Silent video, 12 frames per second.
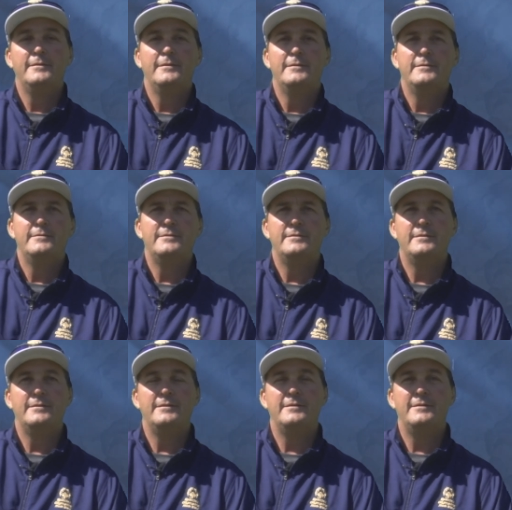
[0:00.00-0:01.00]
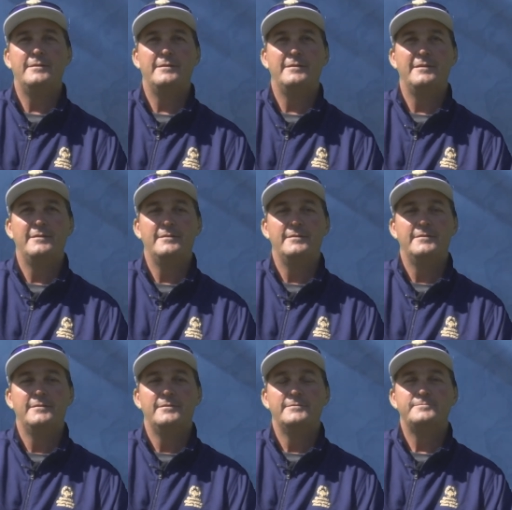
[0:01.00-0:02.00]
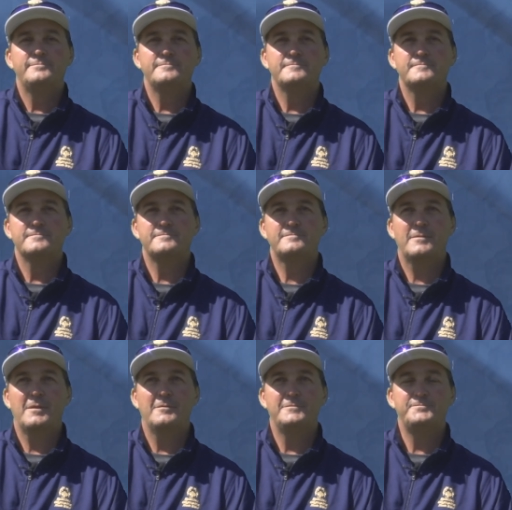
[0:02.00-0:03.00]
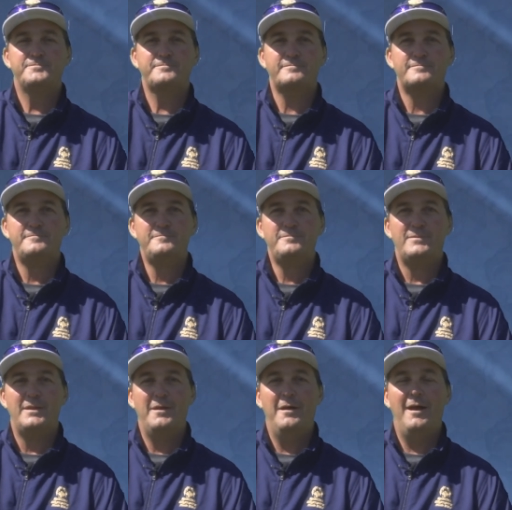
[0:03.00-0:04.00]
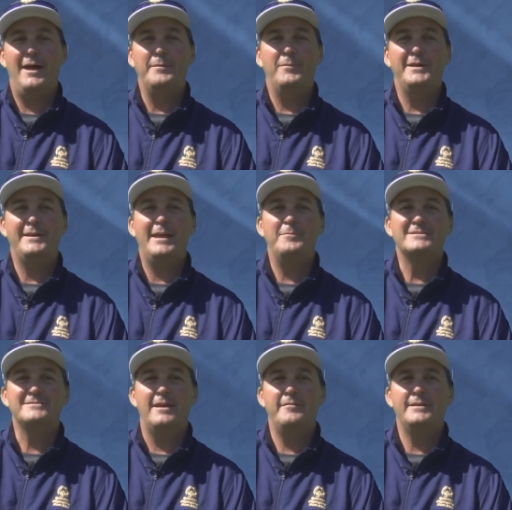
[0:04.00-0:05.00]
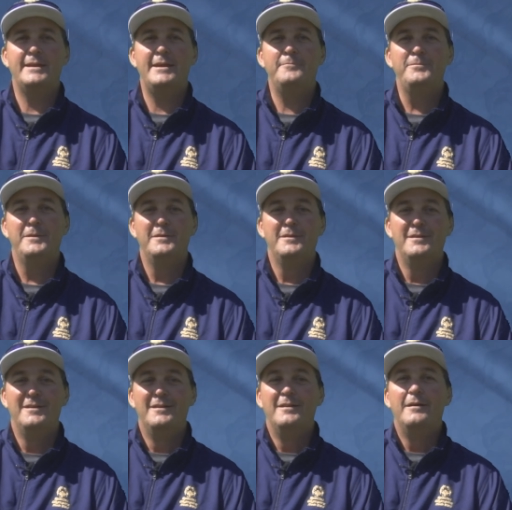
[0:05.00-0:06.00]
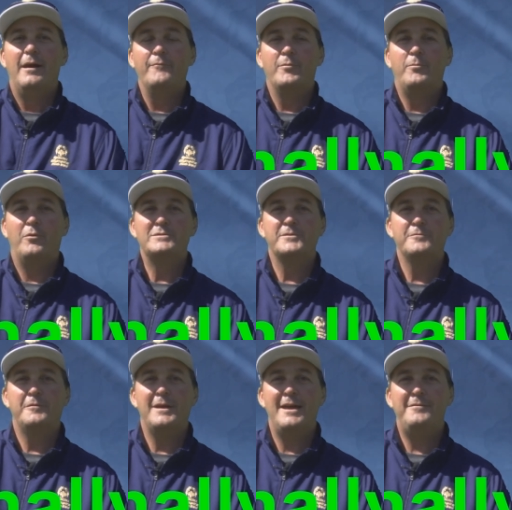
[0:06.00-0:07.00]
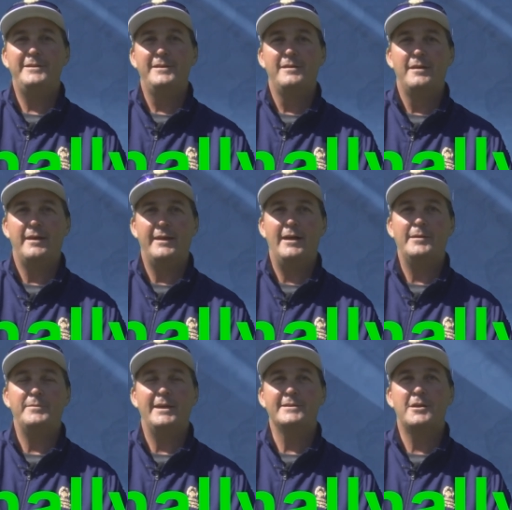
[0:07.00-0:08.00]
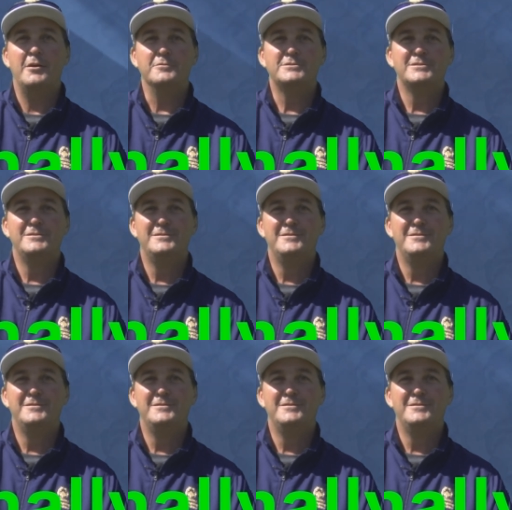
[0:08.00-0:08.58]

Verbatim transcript: Uh, one, two, three. Hi, my name is Larry Dame. I'm from Portsmouth, Rhode Island, and I am the head coach.